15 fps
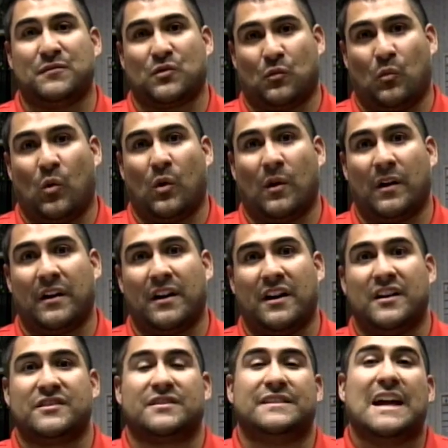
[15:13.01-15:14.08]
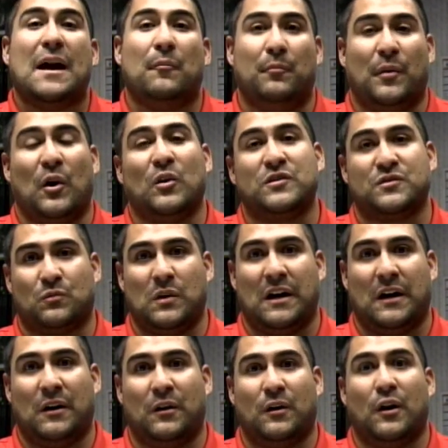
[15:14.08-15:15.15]
or more, so that bodes
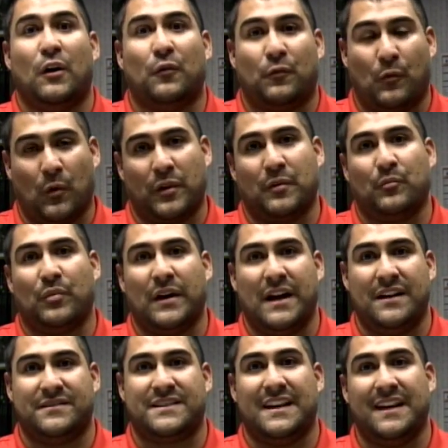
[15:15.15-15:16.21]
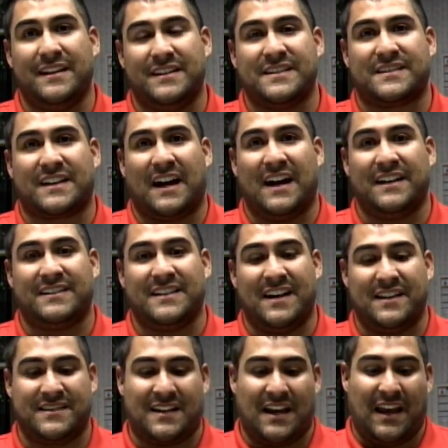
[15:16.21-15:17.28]
well for the Braves in this
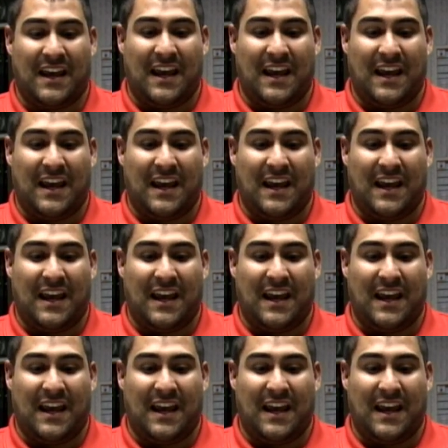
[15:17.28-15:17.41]
contest.